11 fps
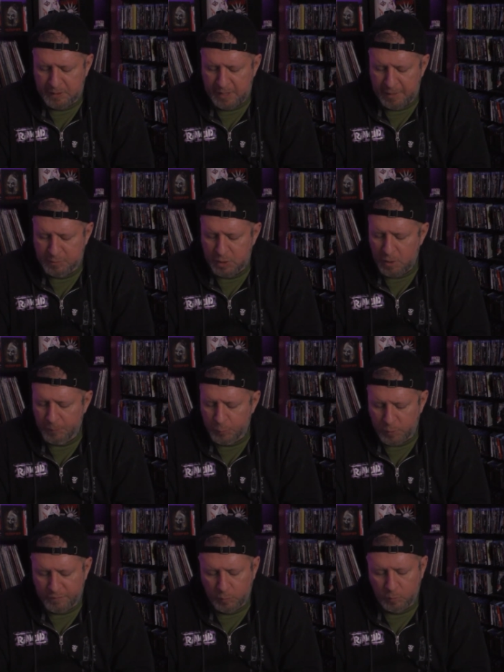named
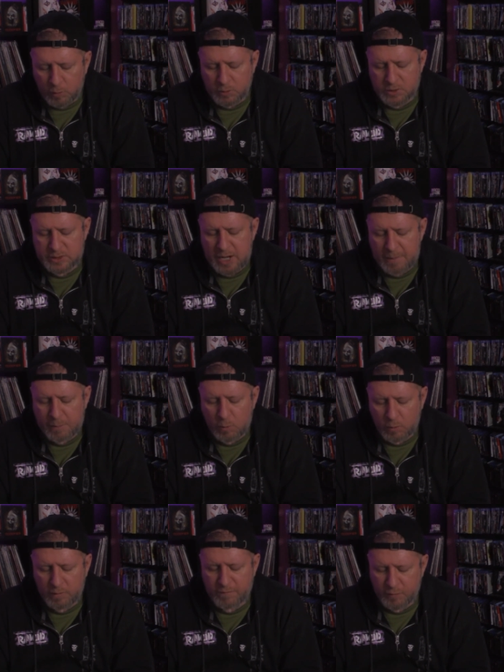one of the world's top
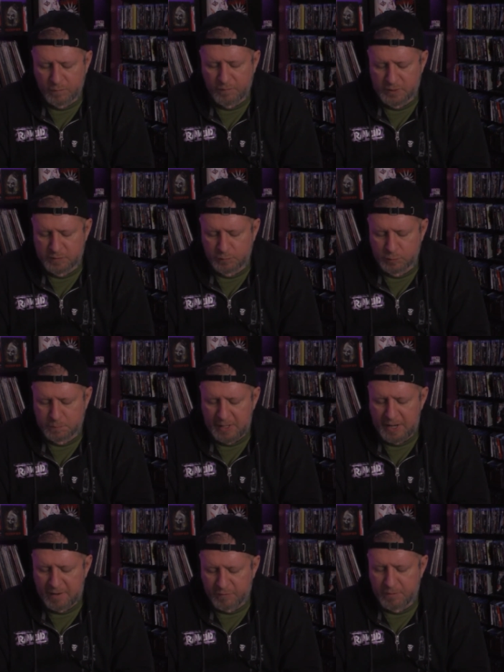horror film festivals by
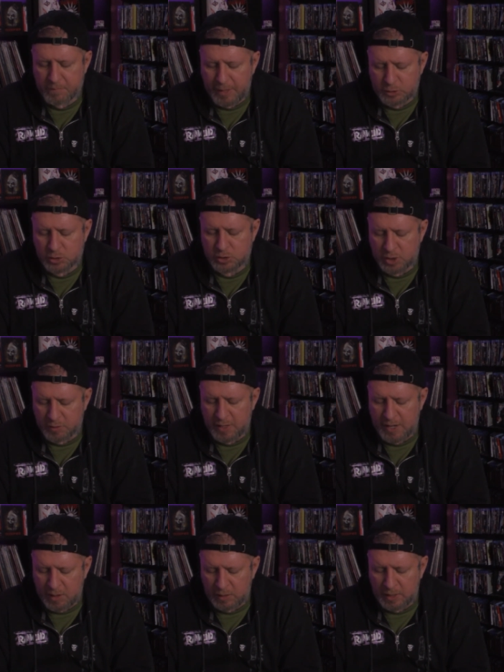every major genre
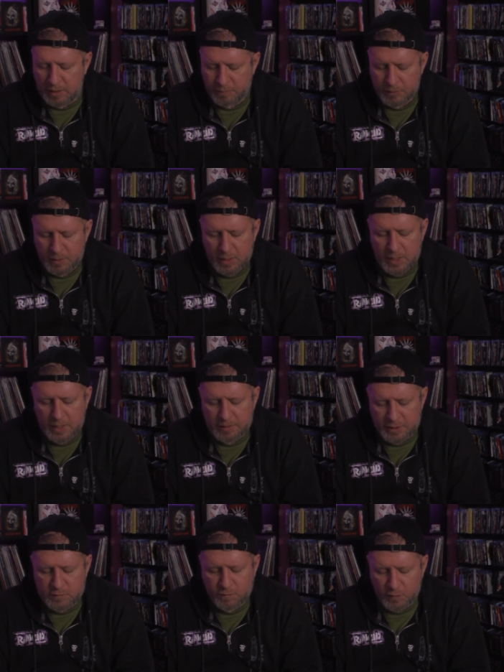outlet, and
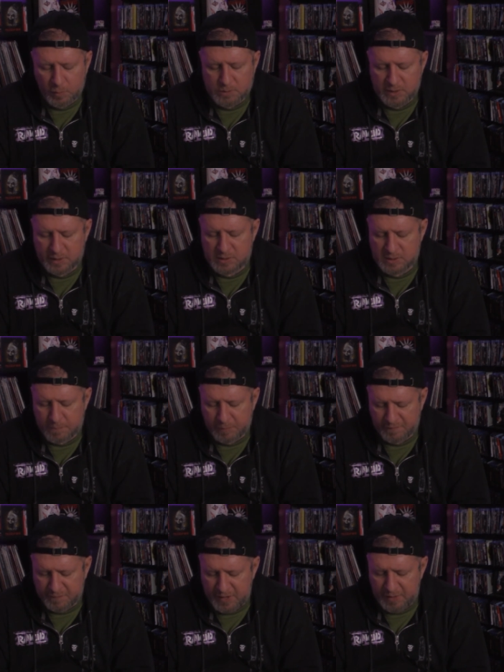these films
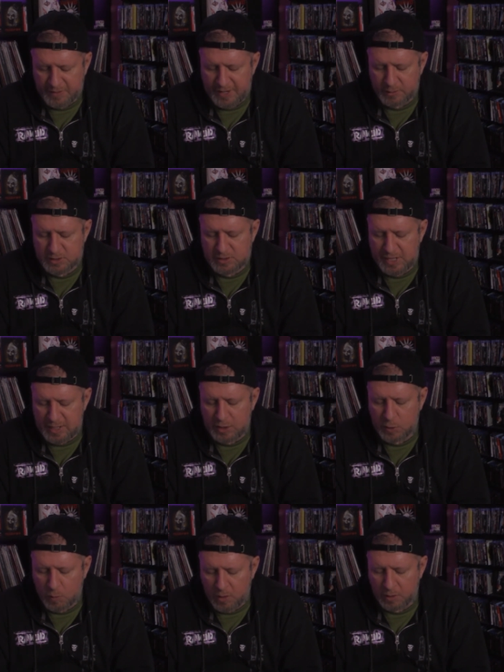exemplify the outstanding
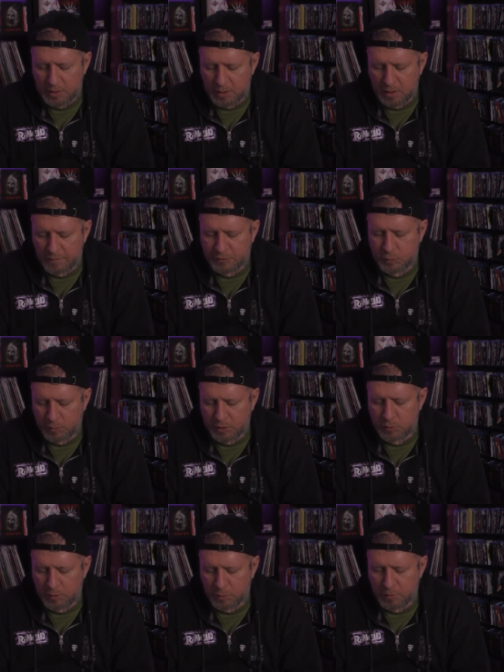quality of the
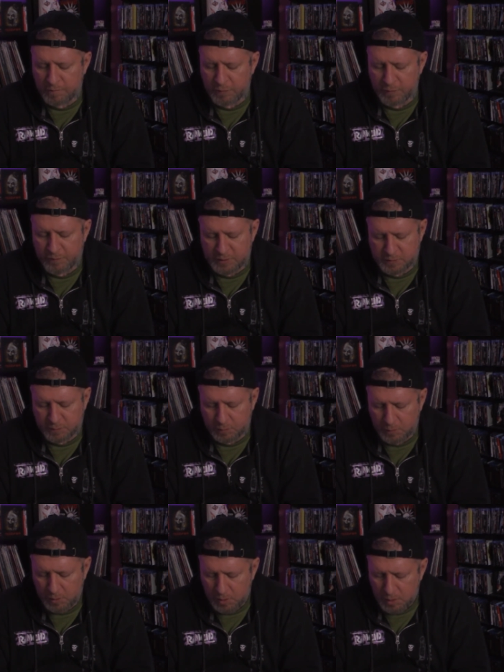2021 Film Festival.
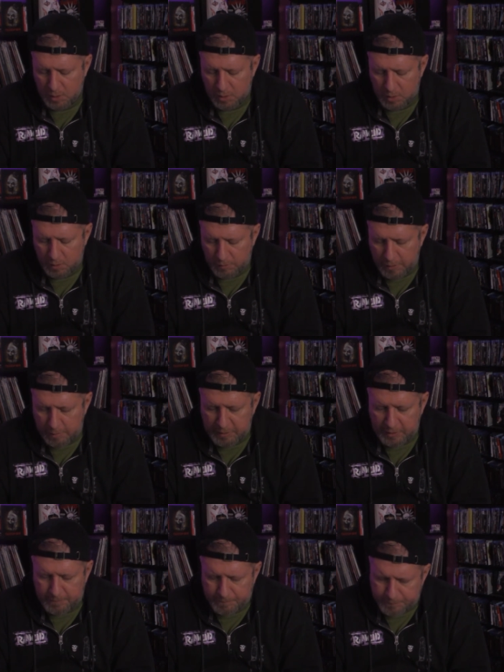I mean,